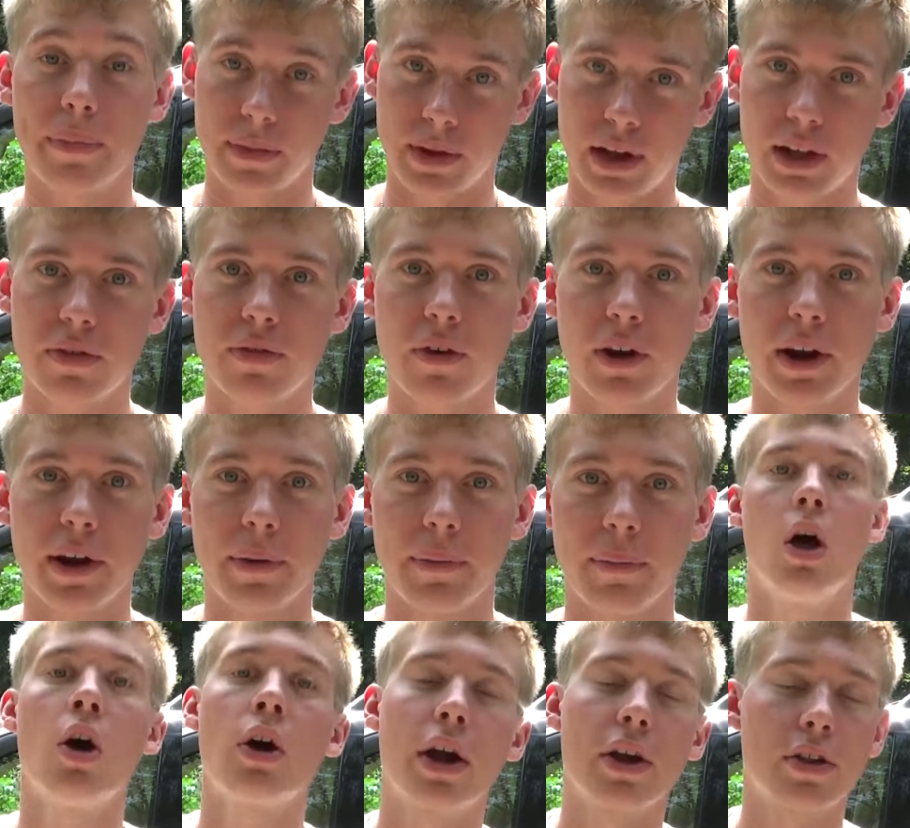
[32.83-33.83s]
It's free.
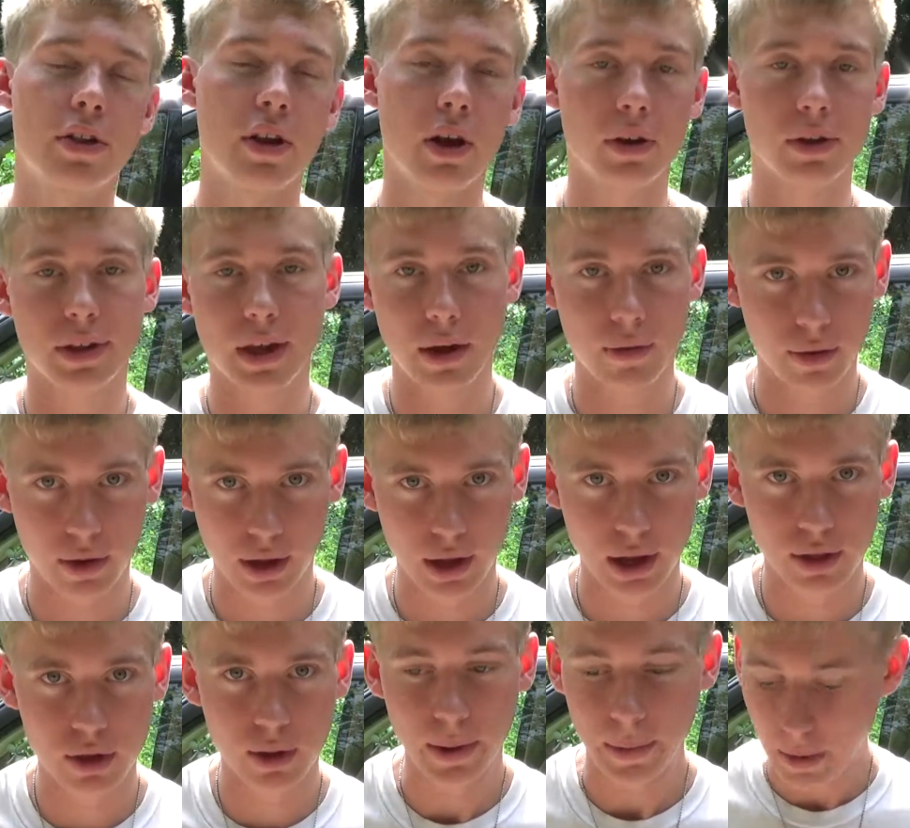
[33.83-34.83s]
Okay, so let's get right
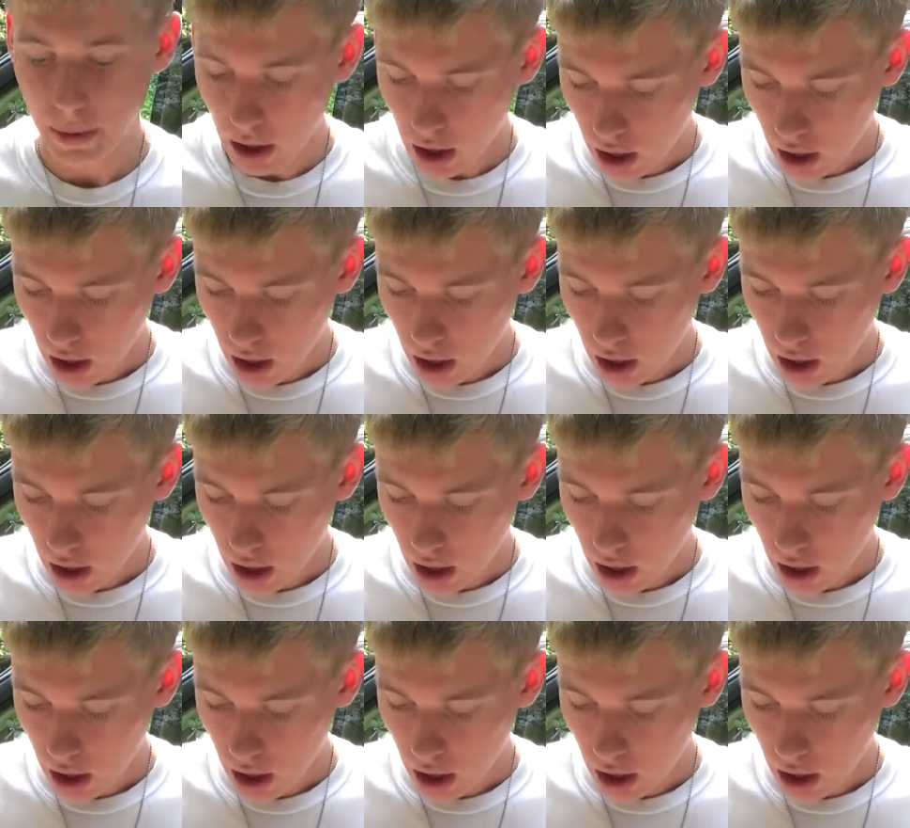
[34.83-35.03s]
into it.